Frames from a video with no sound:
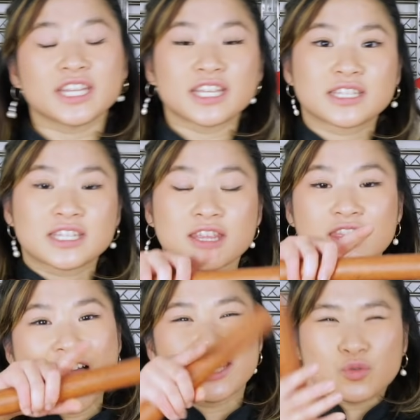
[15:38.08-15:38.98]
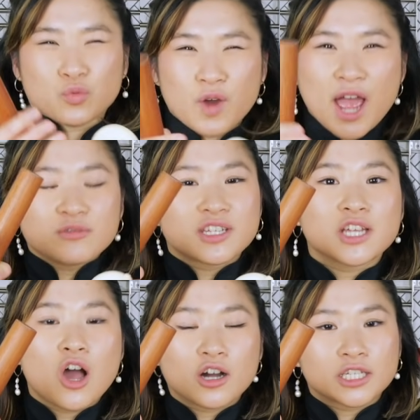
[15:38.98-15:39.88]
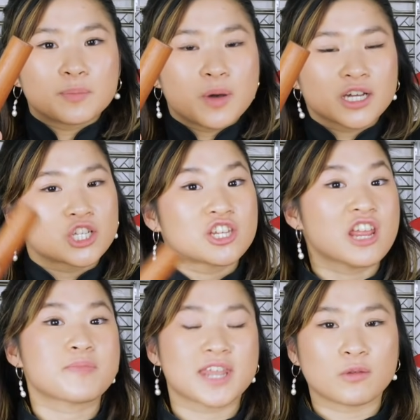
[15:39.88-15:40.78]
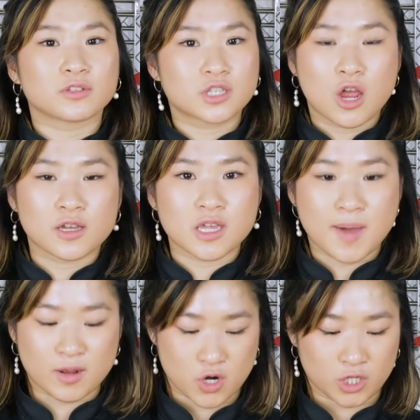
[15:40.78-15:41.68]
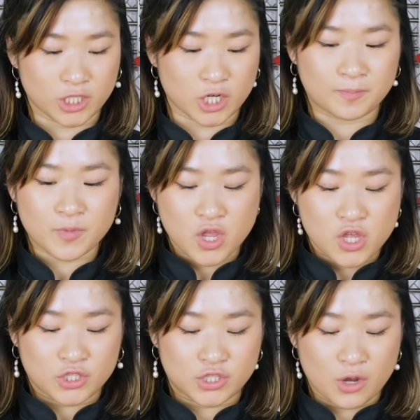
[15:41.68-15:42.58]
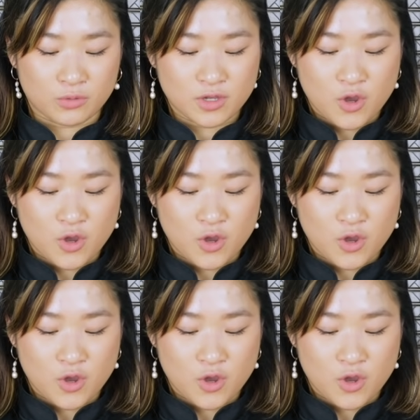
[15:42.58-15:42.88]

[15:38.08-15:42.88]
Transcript: it into that rounded hockey puck shape that I was talking about earlier. So